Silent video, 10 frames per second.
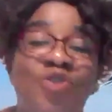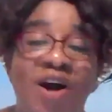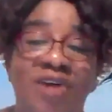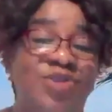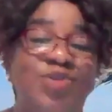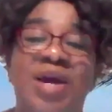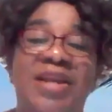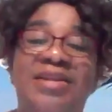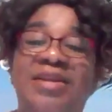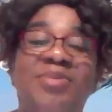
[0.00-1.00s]
you can't do
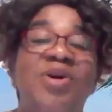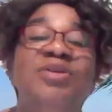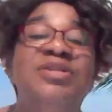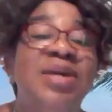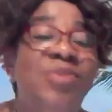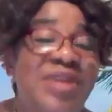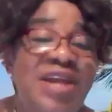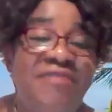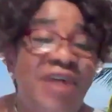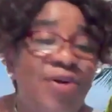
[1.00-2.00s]
anything because they will
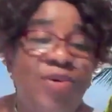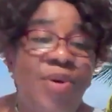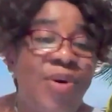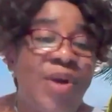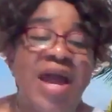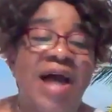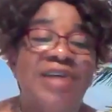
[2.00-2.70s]
never grow.